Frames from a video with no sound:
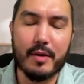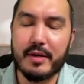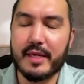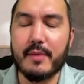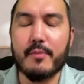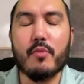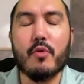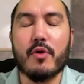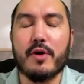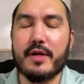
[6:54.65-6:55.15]
get
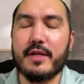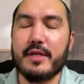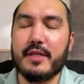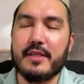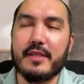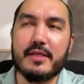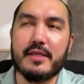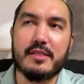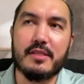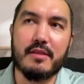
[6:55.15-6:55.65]
more into
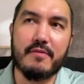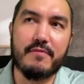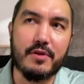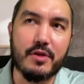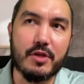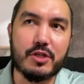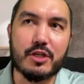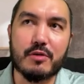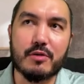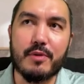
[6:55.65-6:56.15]
this in the
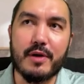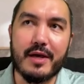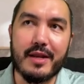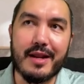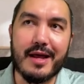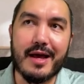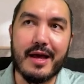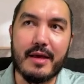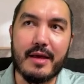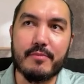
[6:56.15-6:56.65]
future, but
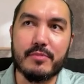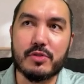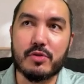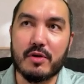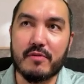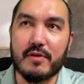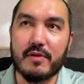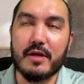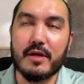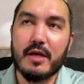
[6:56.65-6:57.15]
I'm sort
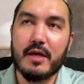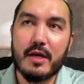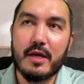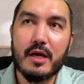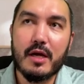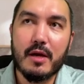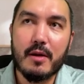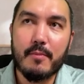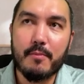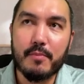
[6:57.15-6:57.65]
of a
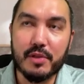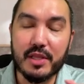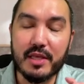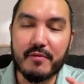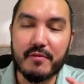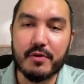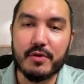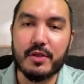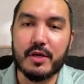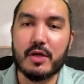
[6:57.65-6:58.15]

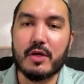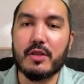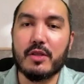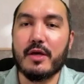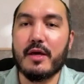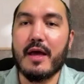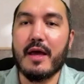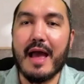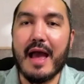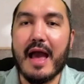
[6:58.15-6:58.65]
believer in
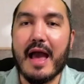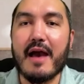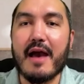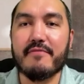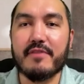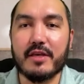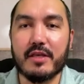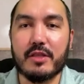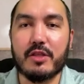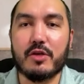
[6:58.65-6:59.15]
the
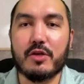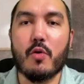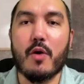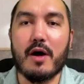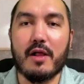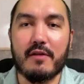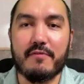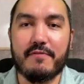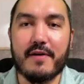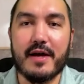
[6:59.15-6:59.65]
having
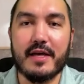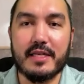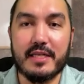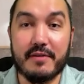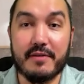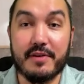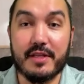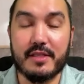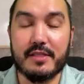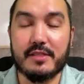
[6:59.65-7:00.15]
qualified
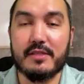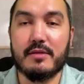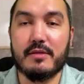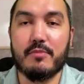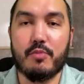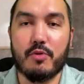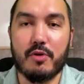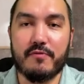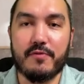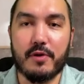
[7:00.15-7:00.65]
dividend
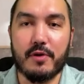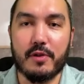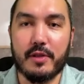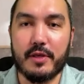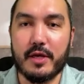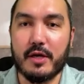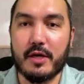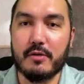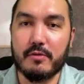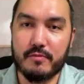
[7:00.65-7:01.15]

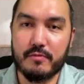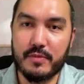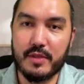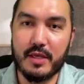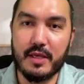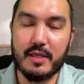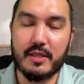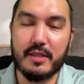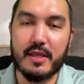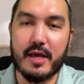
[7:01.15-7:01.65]
portfolio
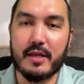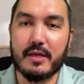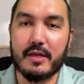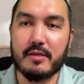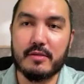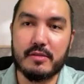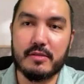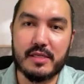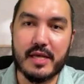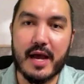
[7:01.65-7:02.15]
in that
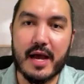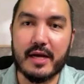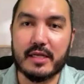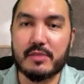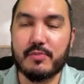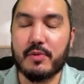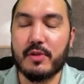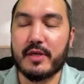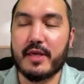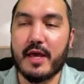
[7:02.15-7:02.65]

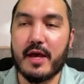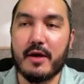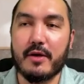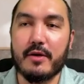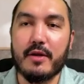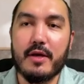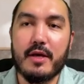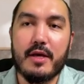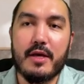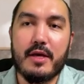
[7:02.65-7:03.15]
taxable account.
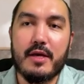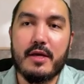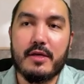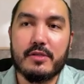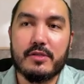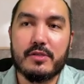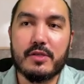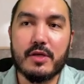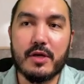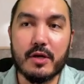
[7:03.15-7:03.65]

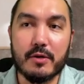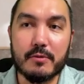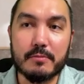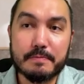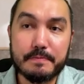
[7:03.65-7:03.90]
So